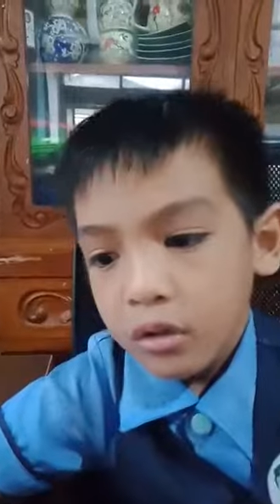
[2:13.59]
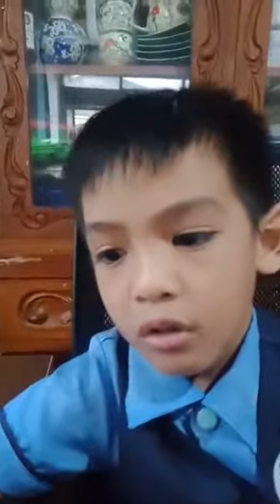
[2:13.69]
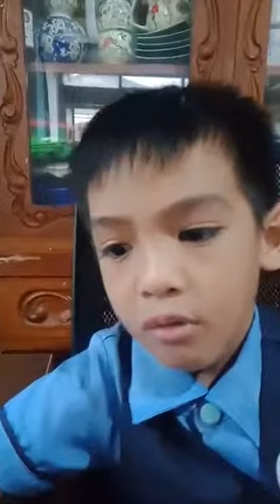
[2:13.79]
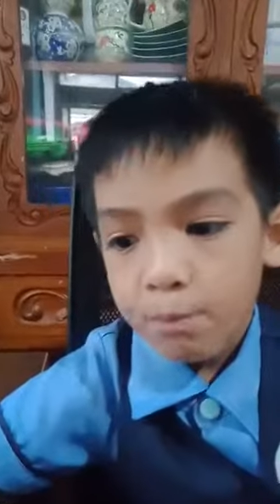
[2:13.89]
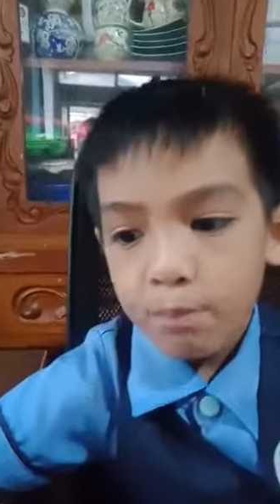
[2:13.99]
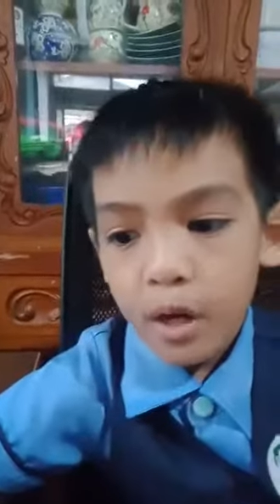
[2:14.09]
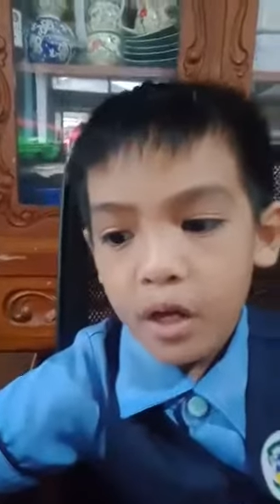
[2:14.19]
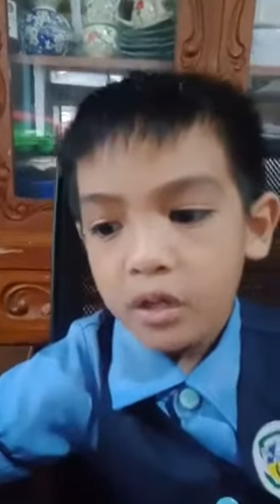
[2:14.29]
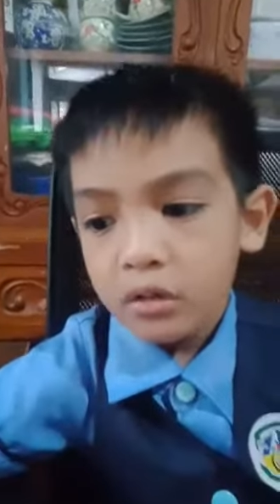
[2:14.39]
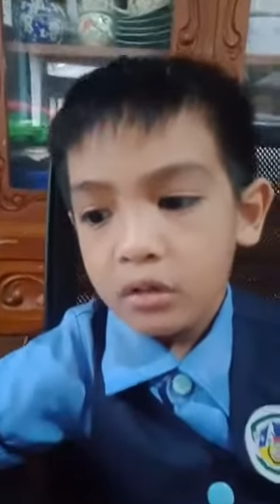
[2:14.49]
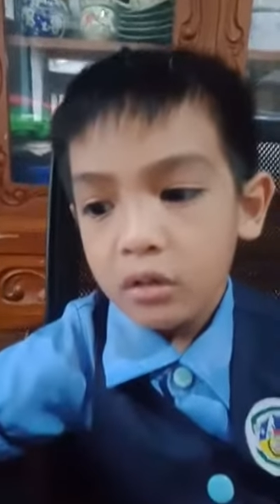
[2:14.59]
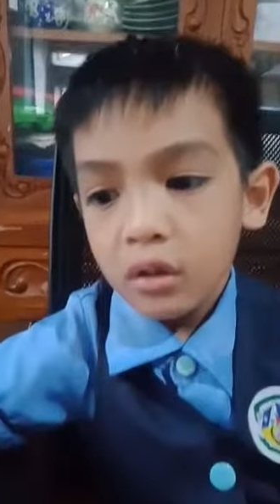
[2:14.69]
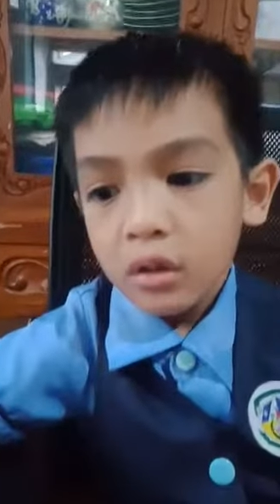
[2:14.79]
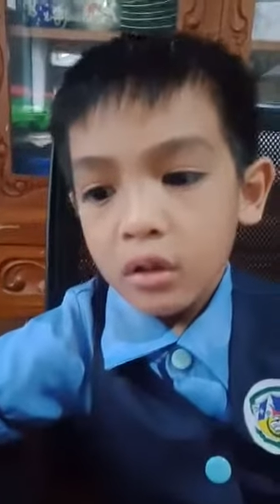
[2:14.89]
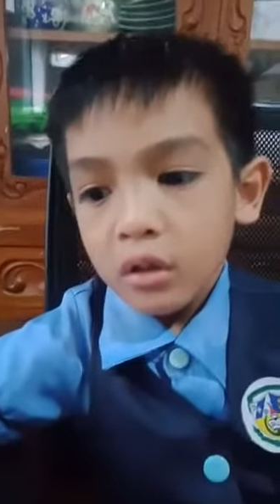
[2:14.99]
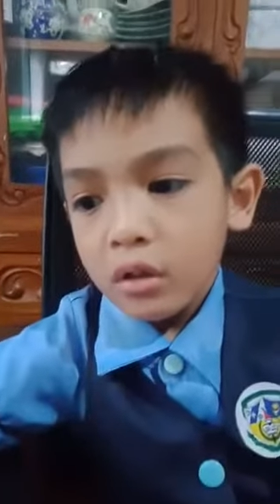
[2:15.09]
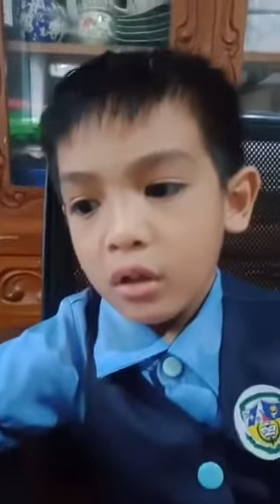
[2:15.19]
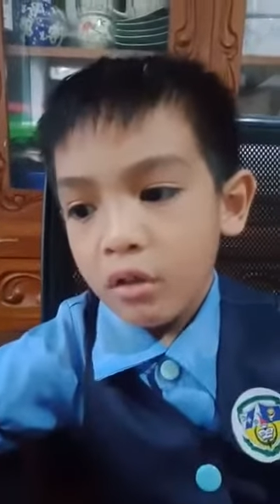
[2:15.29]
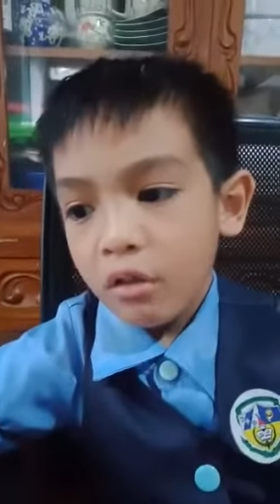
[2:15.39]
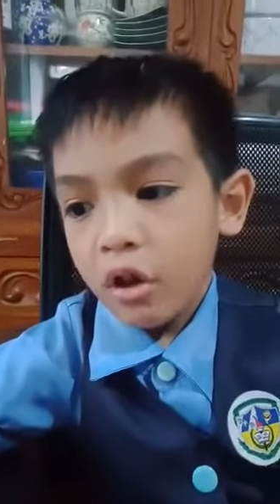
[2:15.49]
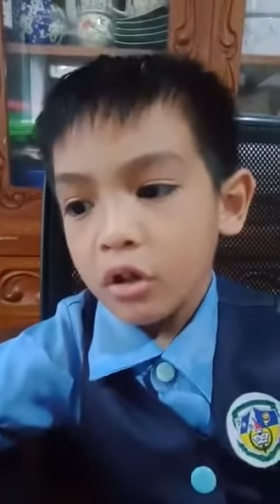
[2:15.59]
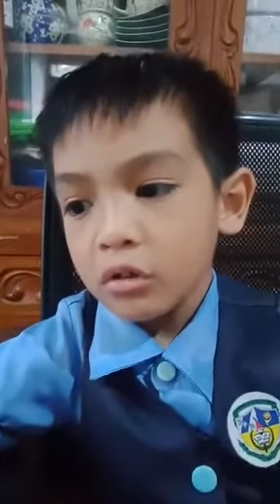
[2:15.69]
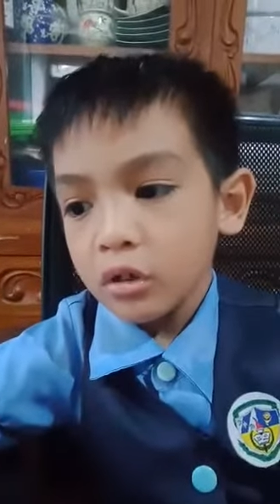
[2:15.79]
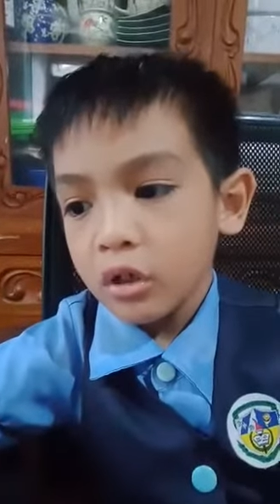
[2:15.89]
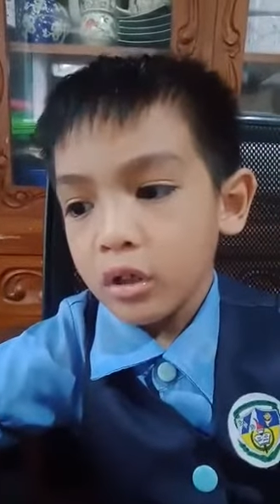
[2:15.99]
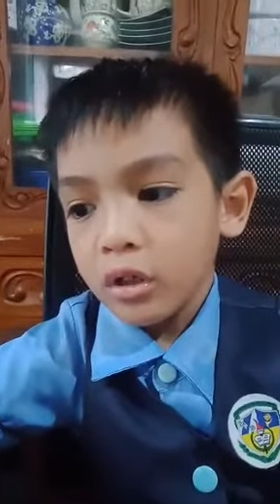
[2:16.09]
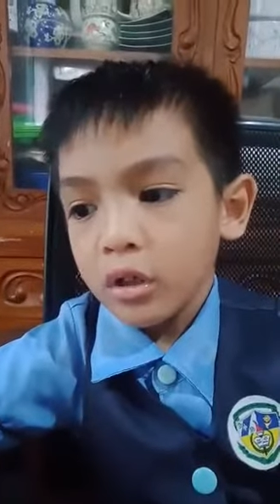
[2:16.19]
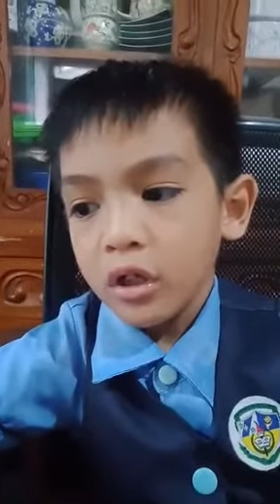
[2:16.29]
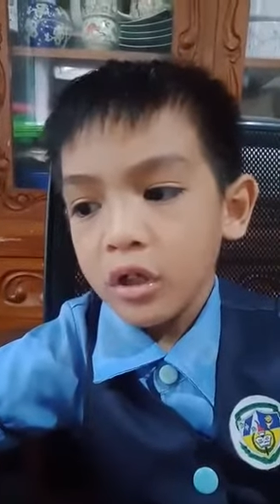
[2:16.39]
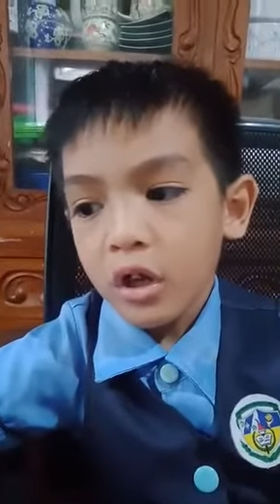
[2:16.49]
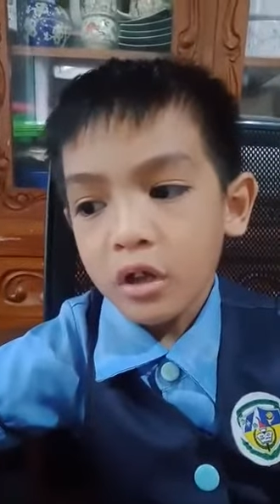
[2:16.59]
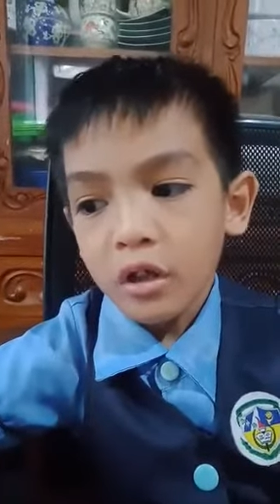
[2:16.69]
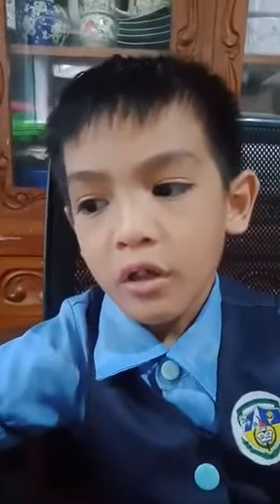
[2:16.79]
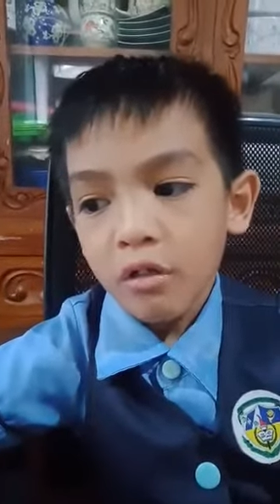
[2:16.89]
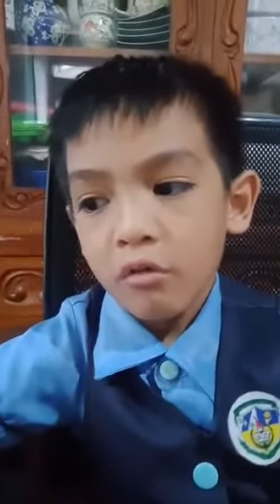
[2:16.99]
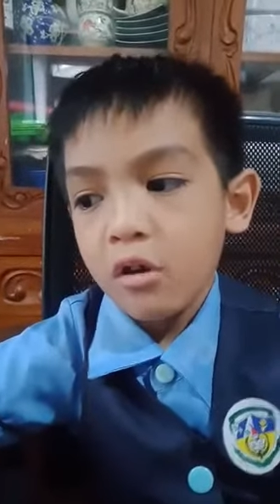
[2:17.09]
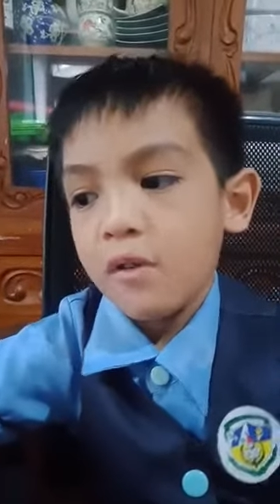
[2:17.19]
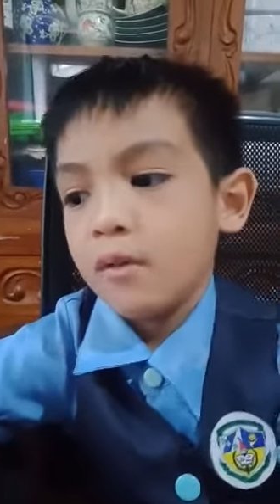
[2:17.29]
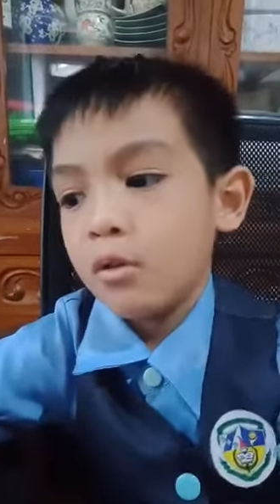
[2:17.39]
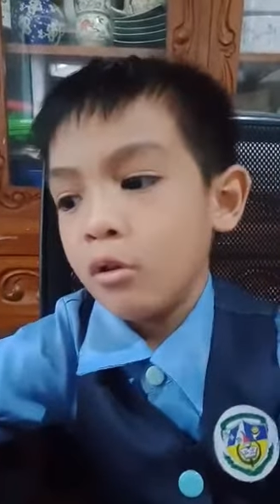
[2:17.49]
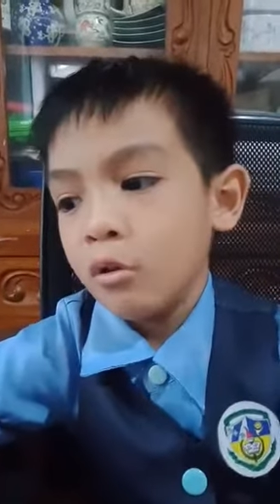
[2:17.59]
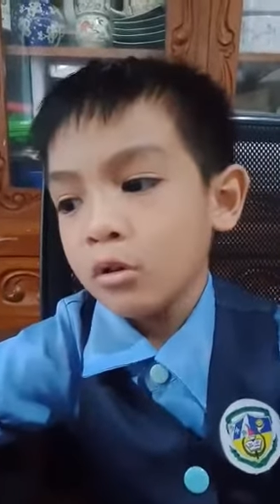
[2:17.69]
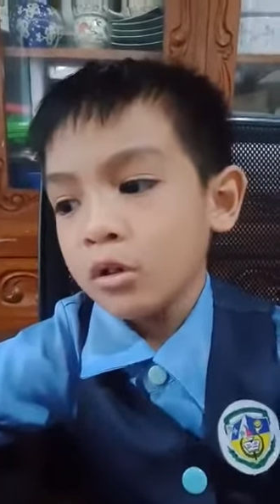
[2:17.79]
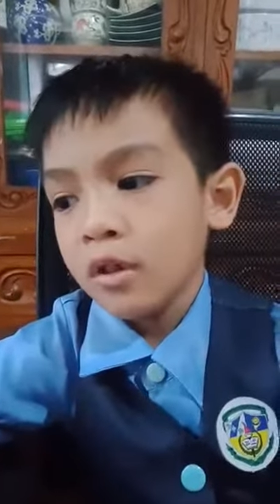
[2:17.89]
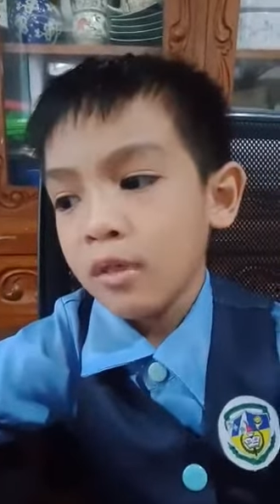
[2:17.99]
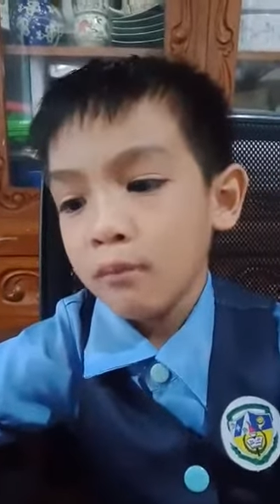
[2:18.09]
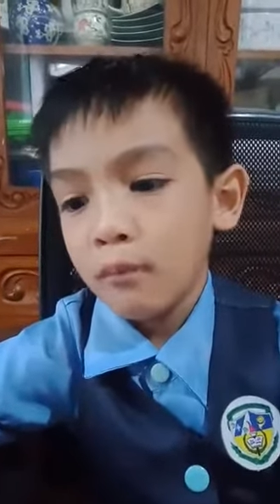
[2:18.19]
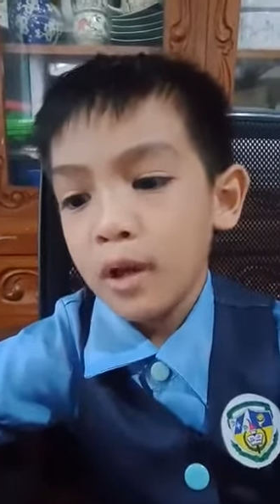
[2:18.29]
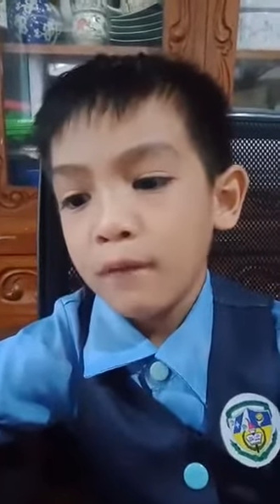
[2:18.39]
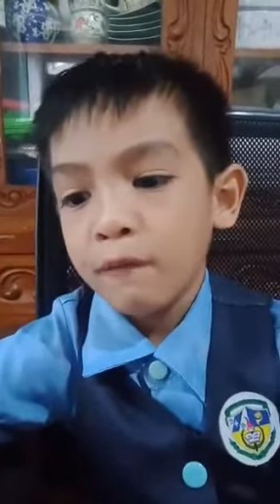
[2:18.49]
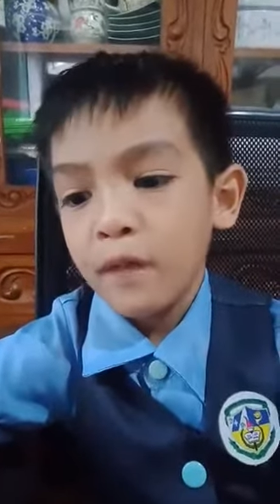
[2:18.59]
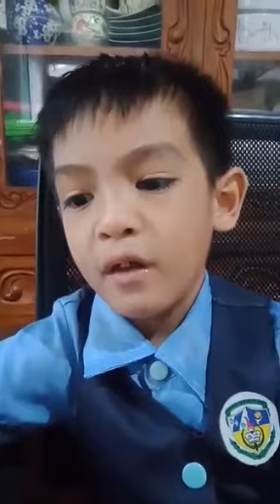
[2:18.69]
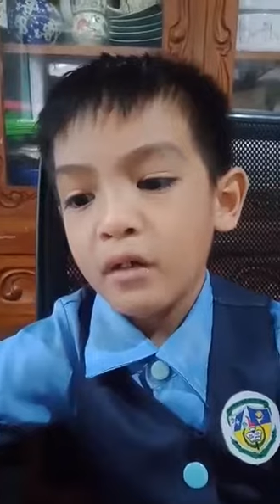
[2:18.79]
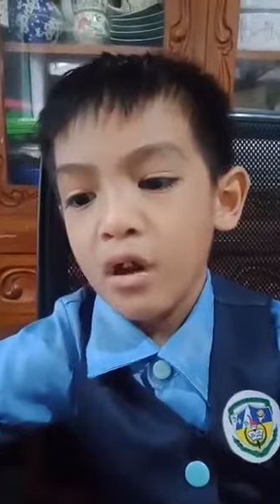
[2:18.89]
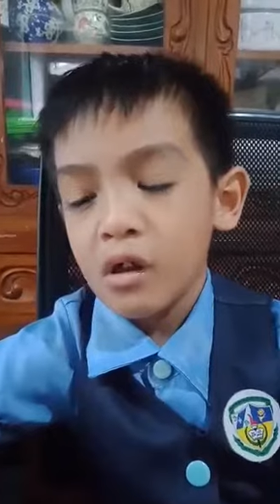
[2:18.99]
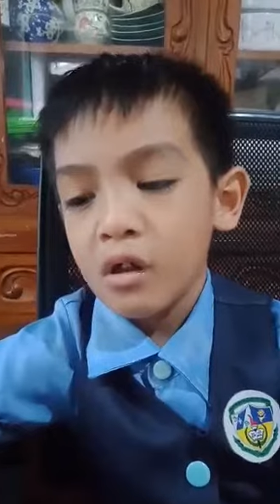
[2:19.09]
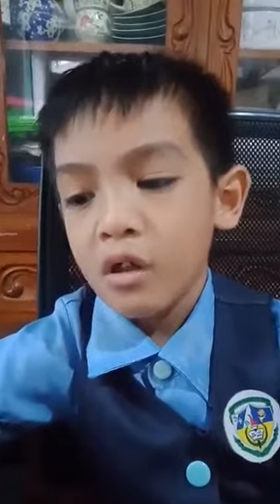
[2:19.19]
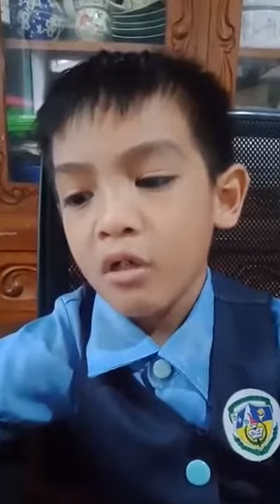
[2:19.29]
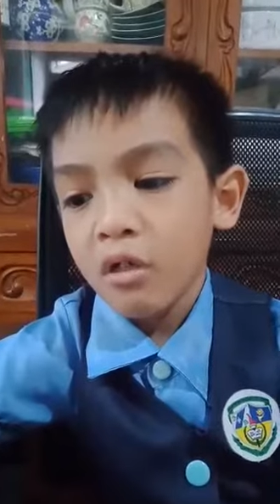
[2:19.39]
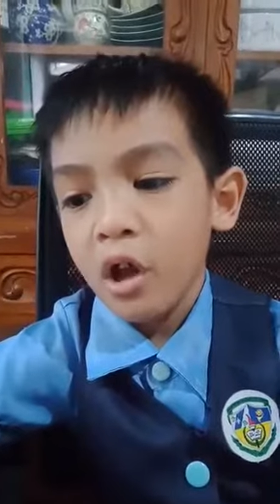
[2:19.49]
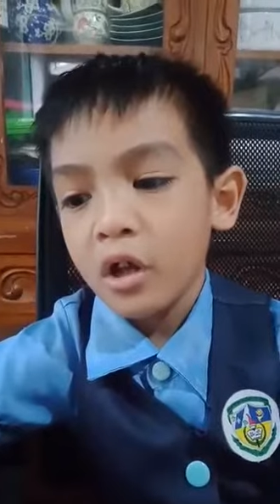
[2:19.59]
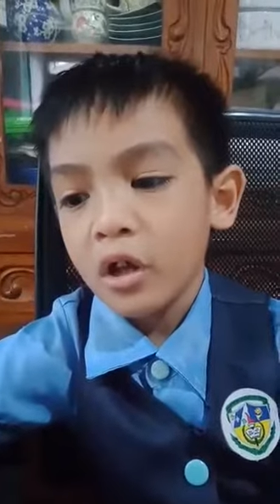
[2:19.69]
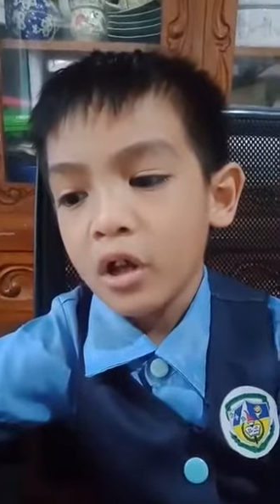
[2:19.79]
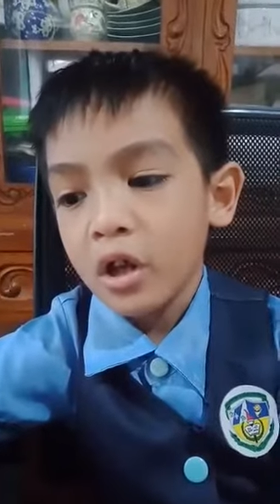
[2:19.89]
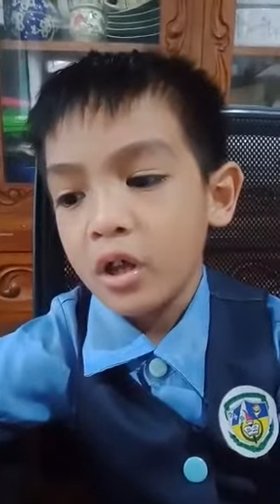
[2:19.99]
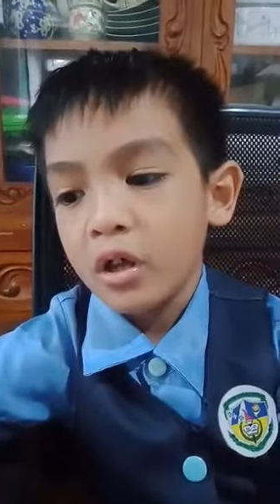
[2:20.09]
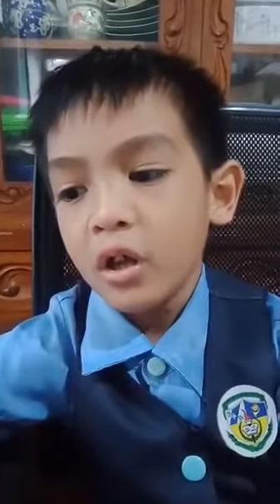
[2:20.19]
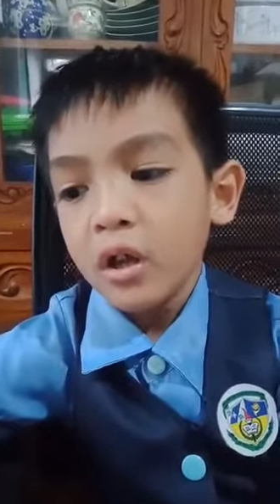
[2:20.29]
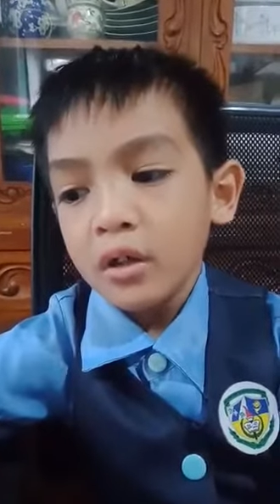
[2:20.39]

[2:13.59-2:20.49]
Despite his utter eagerness to hold his wife and hug his son again,